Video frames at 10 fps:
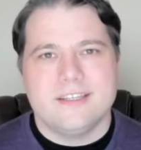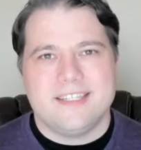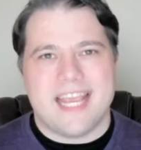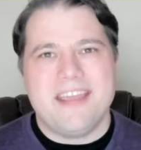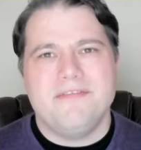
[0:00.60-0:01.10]

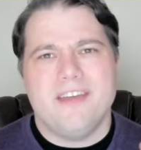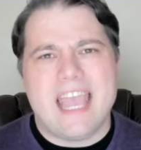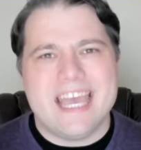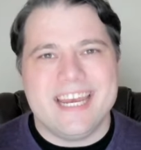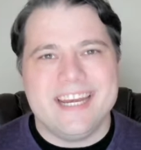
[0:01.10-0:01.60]
Safe
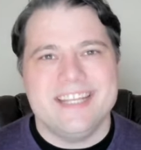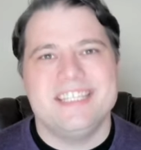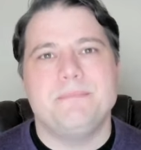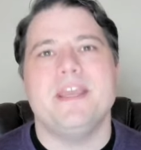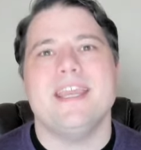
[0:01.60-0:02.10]
at any
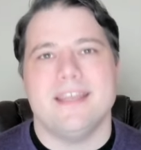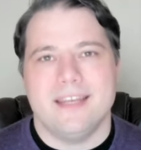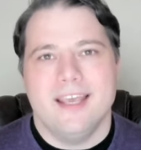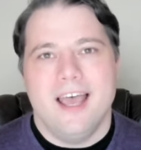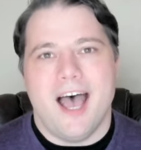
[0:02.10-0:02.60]
speed.
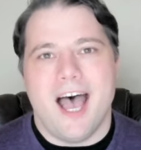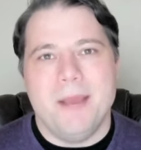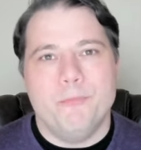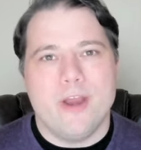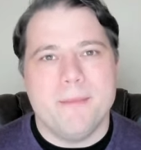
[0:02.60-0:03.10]

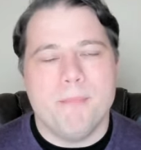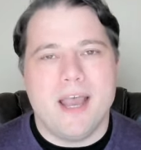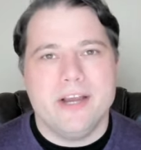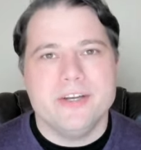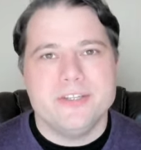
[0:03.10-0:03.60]
I'm Ray
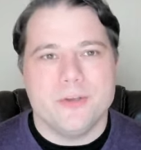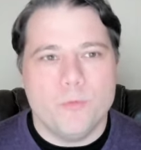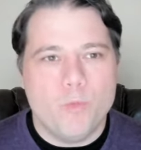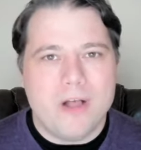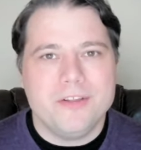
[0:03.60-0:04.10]
Myers.
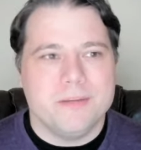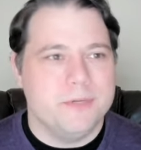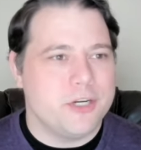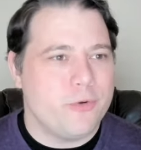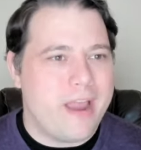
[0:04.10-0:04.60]
Welcome
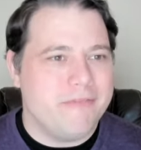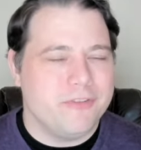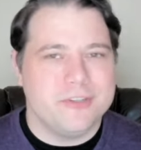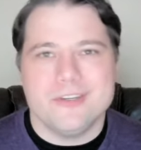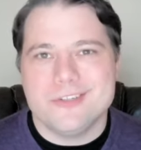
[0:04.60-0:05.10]
to Craft
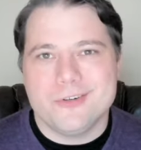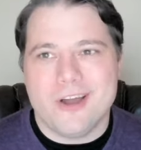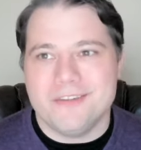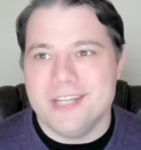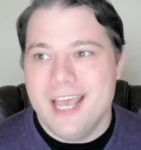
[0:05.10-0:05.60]
vs.
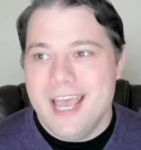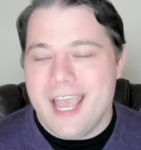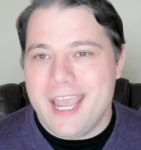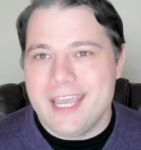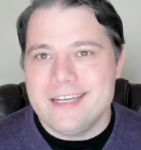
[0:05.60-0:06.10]
Cruft,
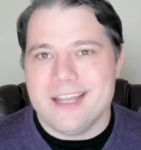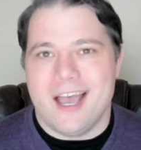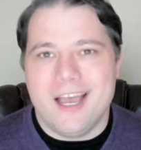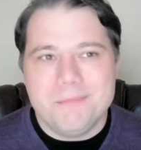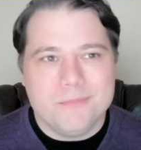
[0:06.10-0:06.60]
and
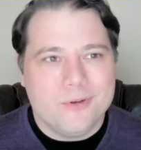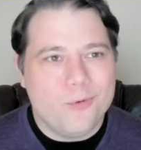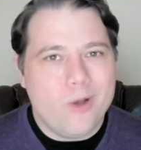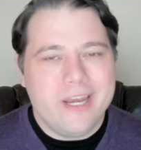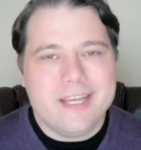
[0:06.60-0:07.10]
I'm
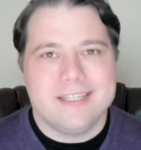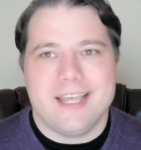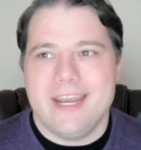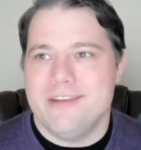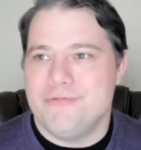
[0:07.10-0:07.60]
quite
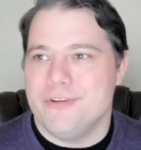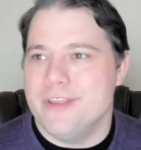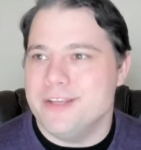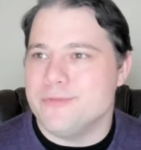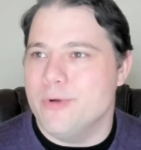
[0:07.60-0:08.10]
excited for
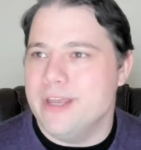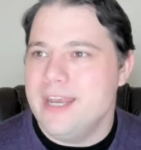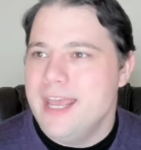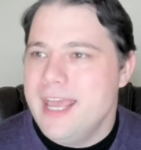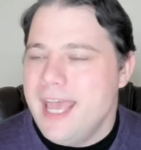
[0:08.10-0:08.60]
this
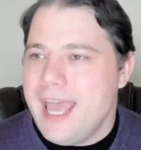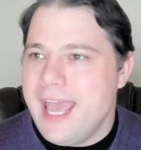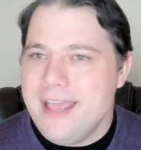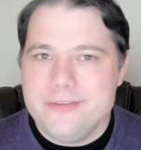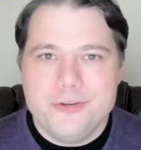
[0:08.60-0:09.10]
one.
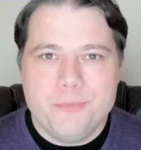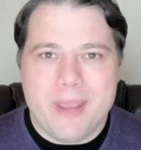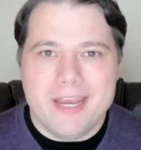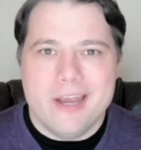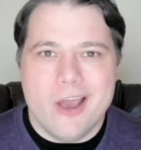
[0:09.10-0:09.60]
As you
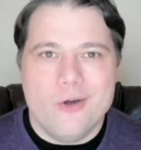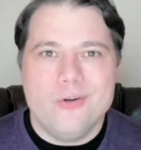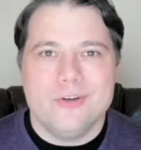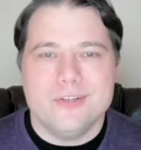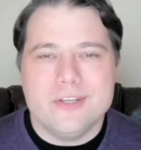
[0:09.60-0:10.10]
may
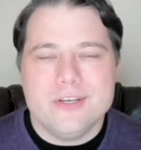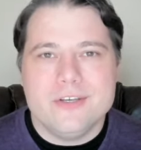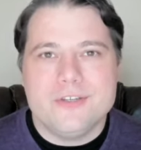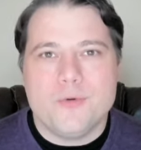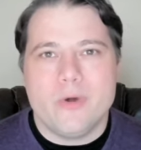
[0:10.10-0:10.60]
know,
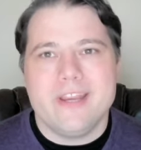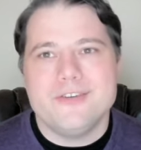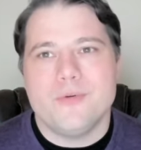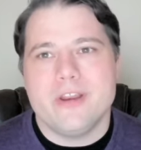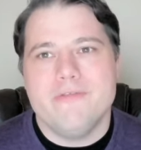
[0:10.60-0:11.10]

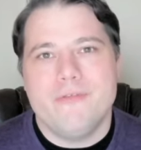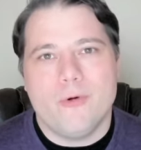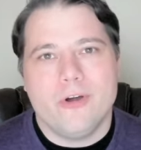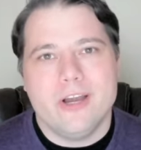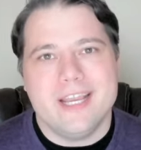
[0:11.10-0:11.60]

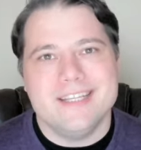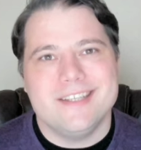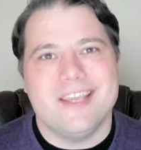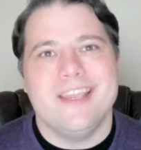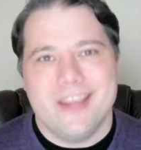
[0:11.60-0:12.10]
2024 is
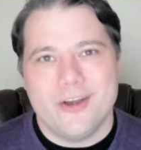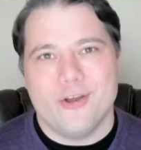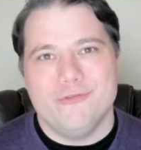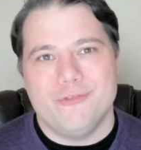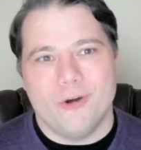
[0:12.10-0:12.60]
the year
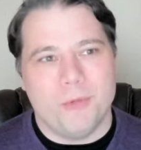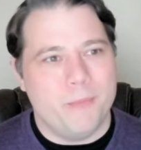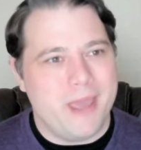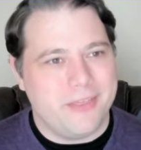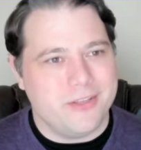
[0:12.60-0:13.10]
of formal
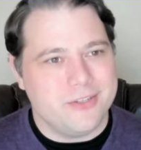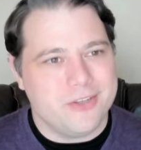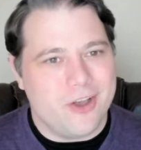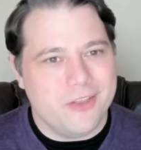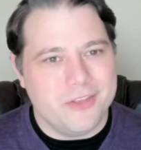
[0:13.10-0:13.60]

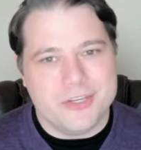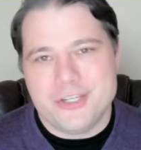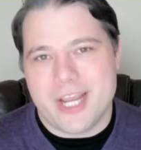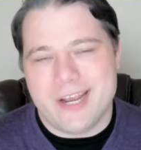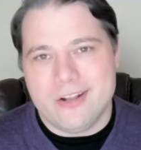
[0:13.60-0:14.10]
methods on this
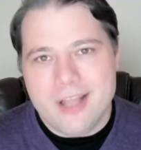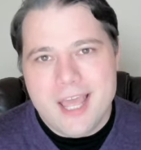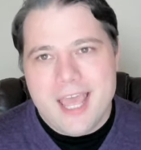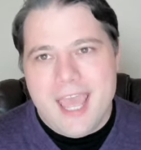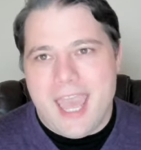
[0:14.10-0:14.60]
channel,
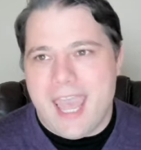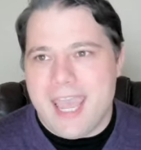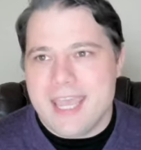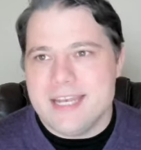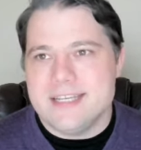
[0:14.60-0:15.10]

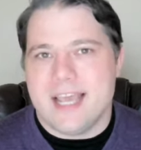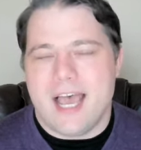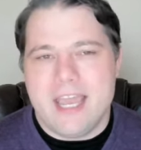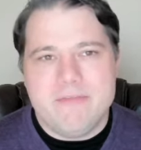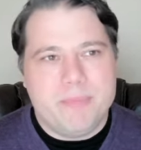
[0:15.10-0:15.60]
and
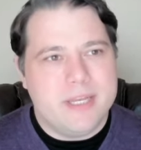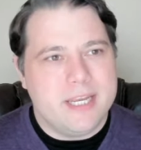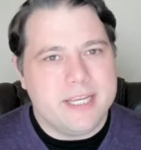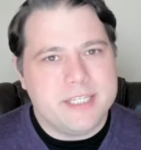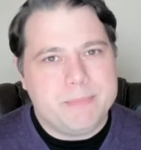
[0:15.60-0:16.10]
I've been
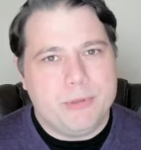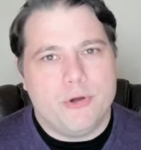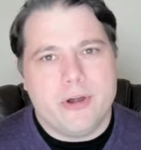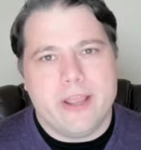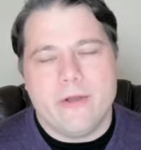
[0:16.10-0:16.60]

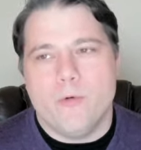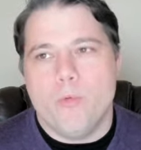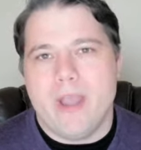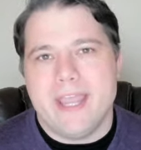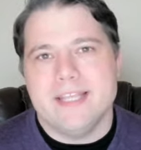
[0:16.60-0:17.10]
exploring
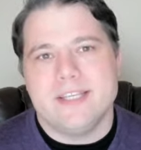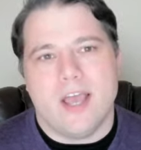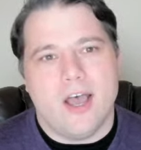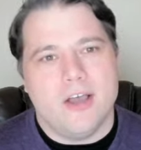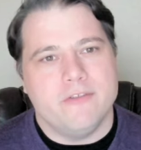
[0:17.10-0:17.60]
ways
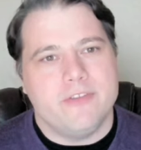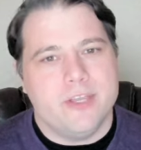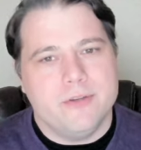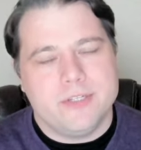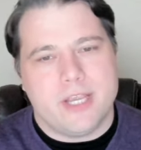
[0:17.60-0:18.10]
of
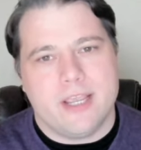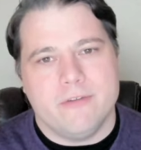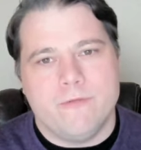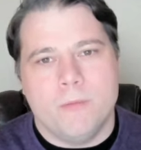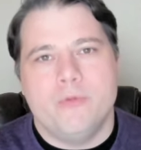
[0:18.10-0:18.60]
using
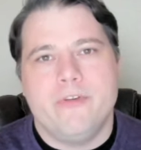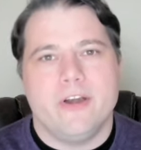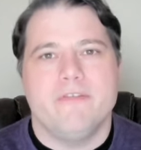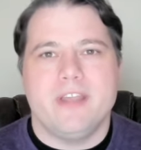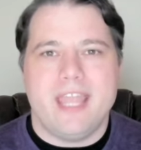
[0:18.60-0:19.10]
formal
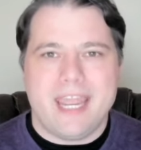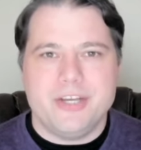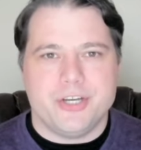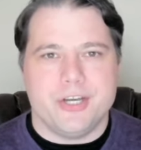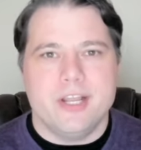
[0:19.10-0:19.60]

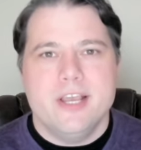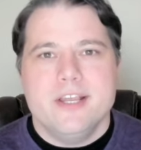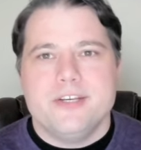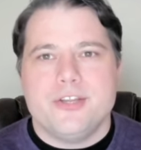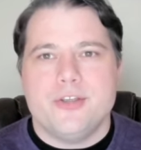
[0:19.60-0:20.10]
verification
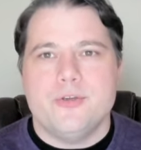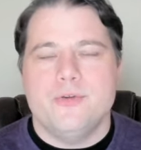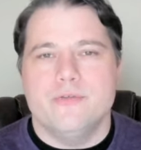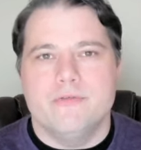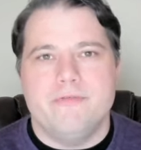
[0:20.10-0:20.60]

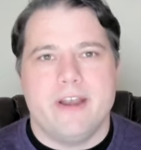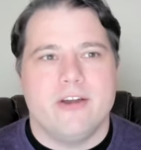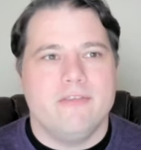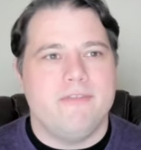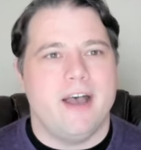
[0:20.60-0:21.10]
to
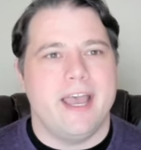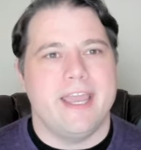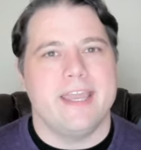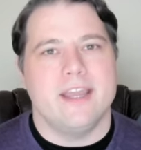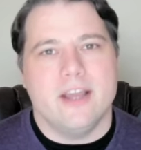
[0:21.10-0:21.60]

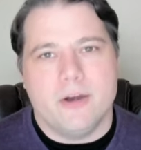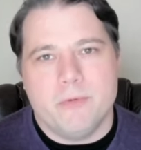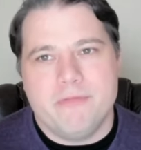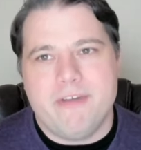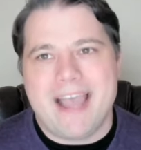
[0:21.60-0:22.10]
verify a
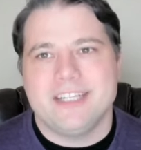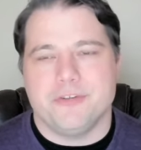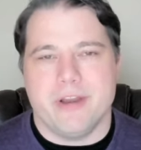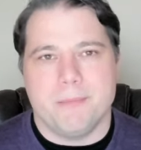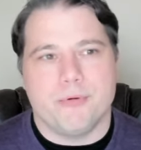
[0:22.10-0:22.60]

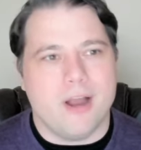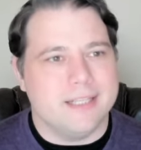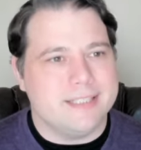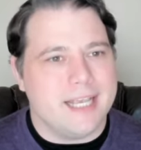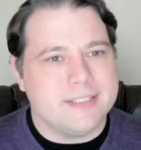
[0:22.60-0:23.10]
refactoring
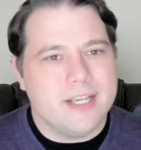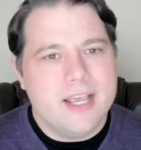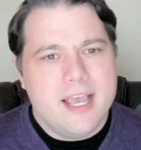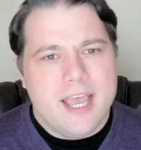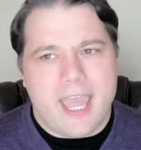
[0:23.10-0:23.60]
process.
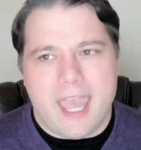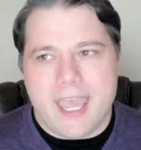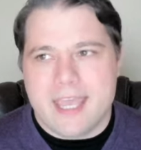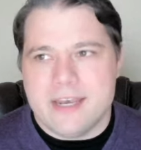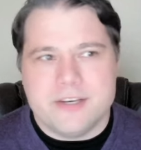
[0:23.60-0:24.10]

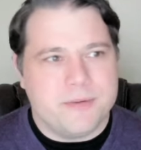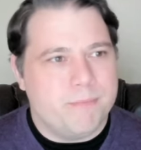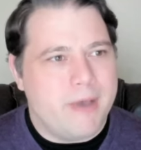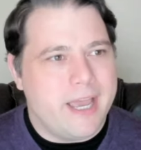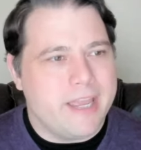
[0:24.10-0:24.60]
And
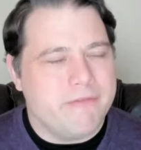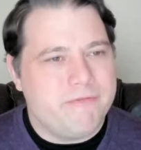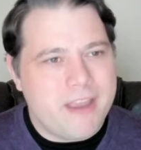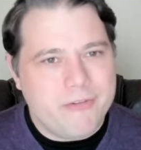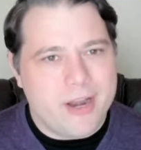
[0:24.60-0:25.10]
my
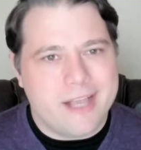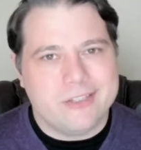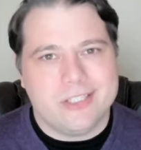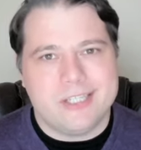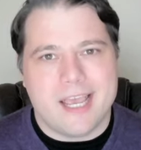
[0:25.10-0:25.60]
favorite
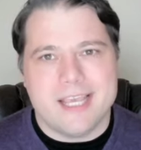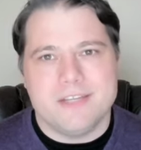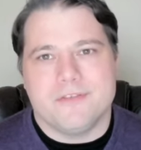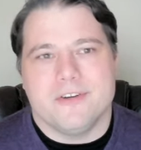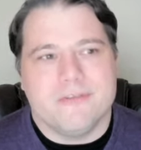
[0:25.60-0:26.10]

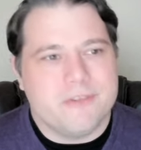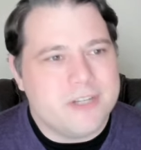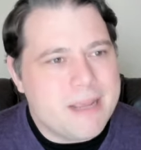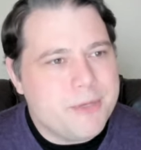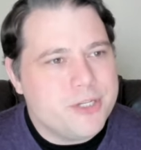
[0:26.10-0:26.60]
exercise for
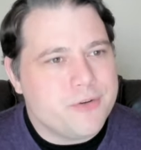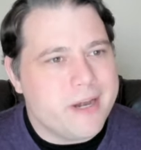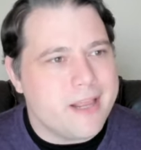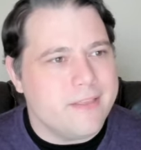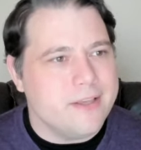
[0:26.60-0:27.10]

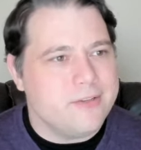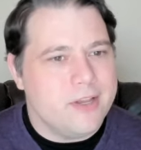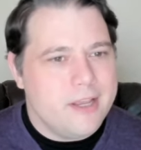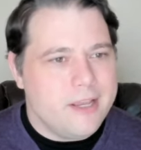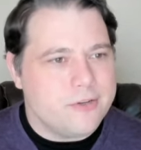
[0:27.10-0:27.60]
demonstrating this
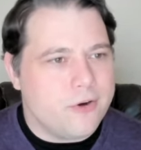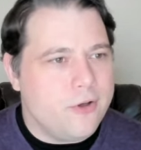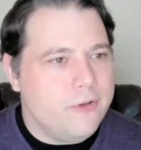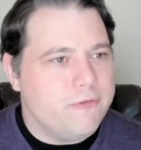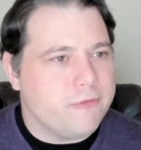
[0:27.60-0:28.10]
is our
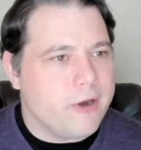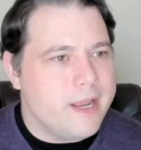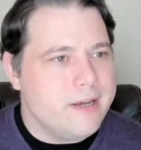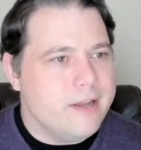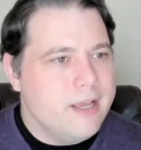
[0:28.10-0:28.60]
old
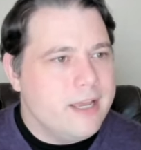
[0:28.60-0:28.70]
friend